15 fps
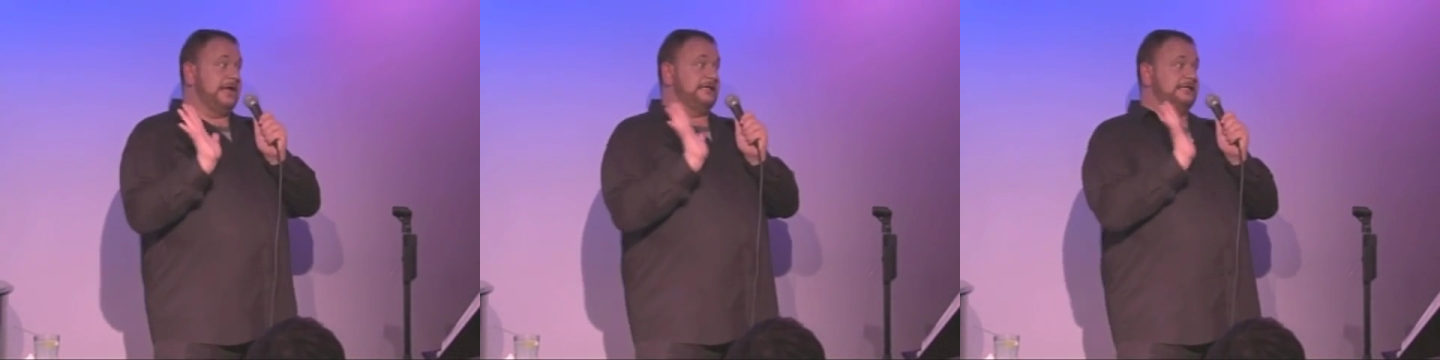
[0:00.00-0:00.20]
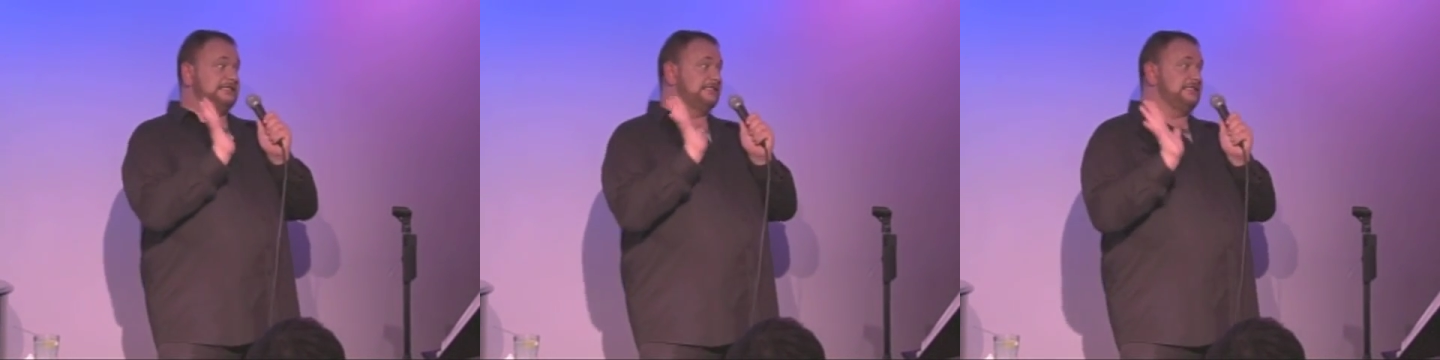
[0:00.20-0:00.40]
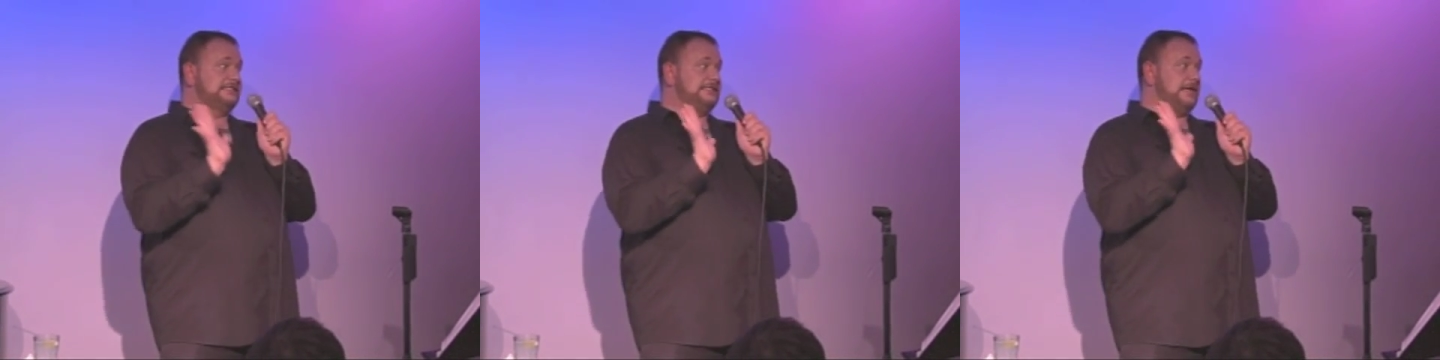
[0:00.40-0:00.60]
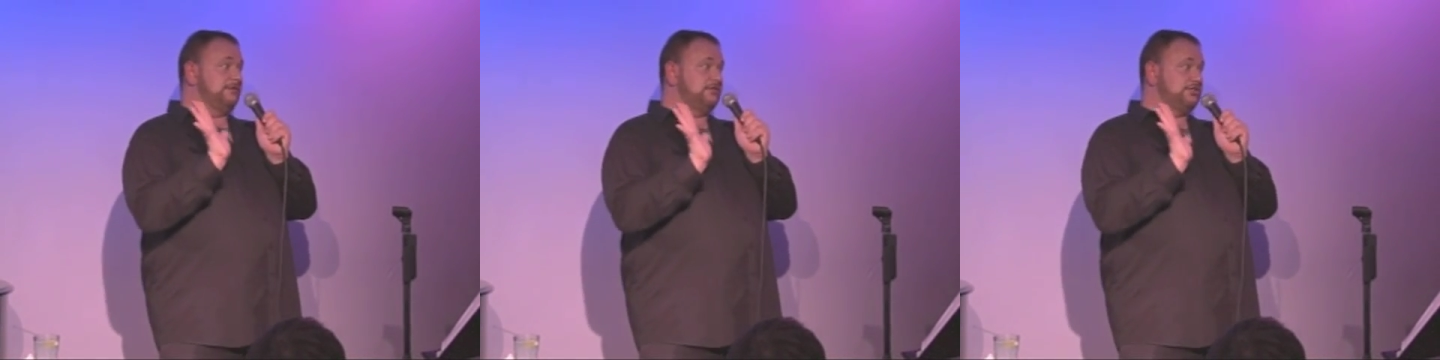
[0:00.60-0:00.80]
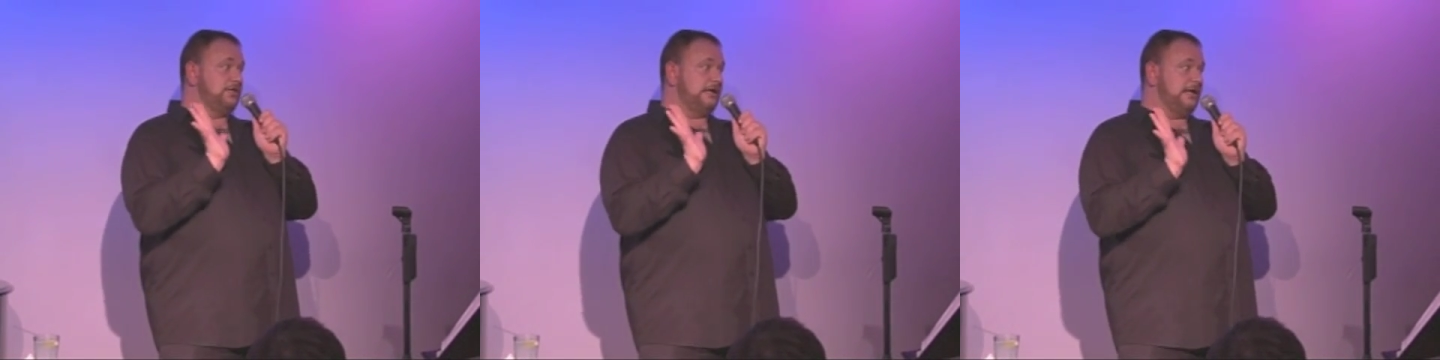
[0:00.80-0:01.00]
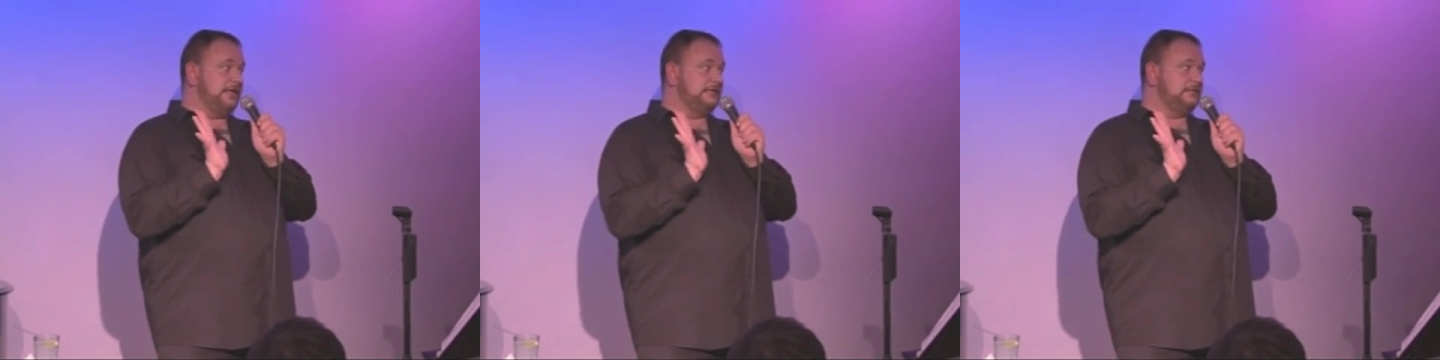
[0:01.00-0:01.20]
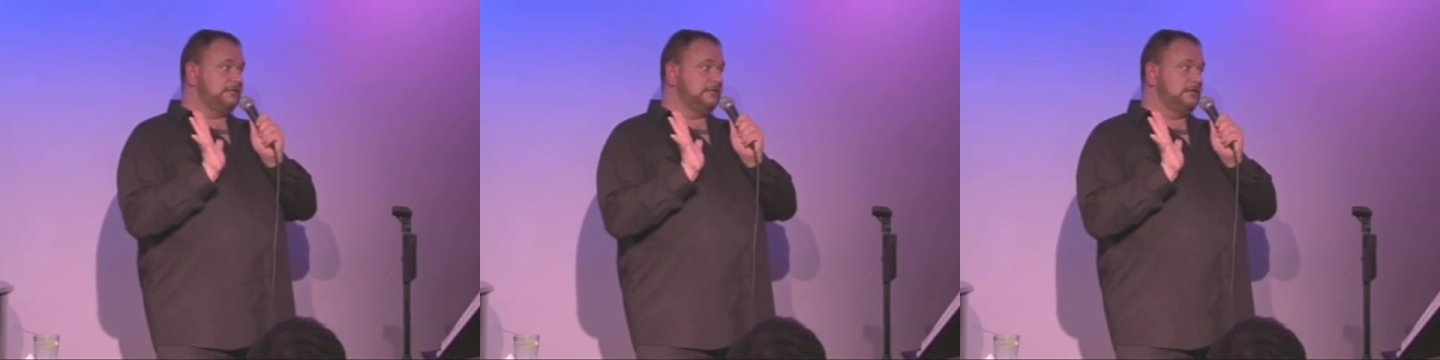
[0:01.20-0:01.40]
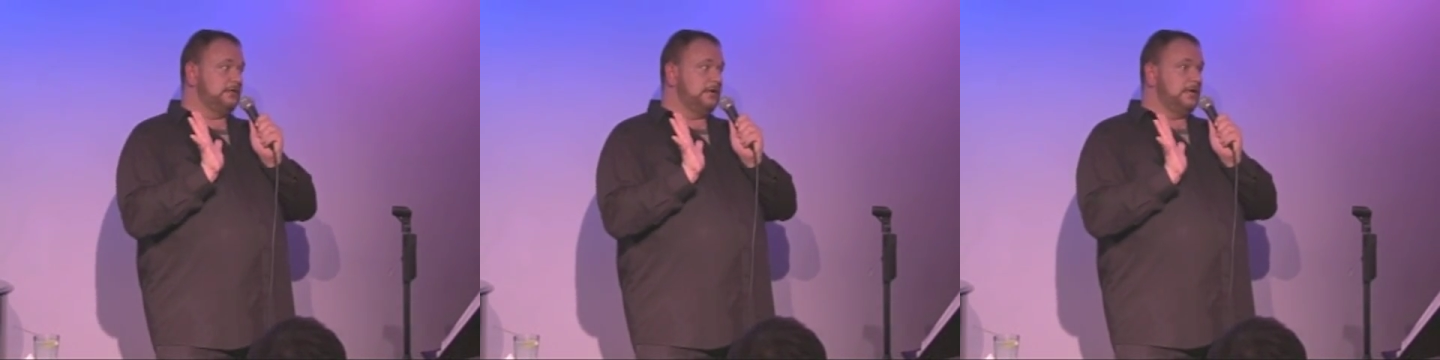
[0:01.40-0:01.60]
is this how it's gonna
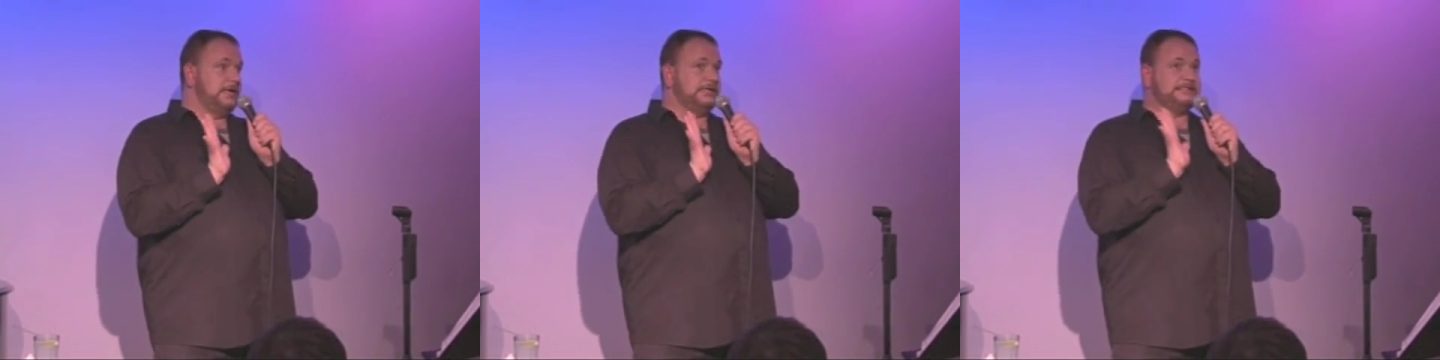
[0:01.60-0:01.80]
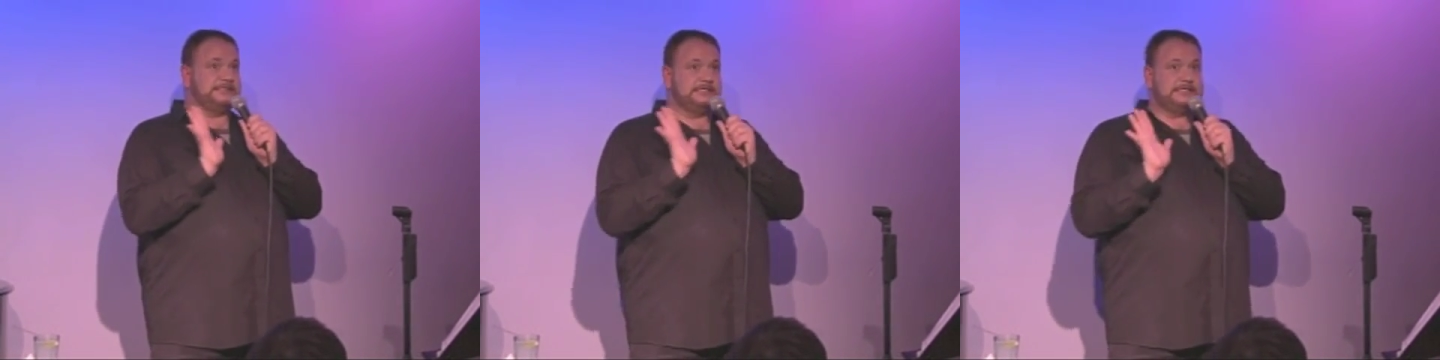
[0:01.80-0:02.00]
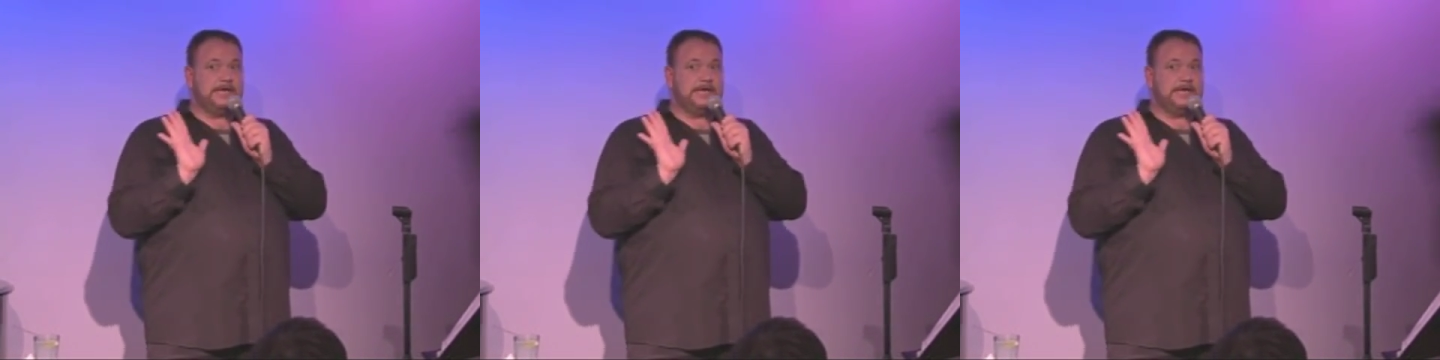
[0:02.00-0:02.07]
end? Is this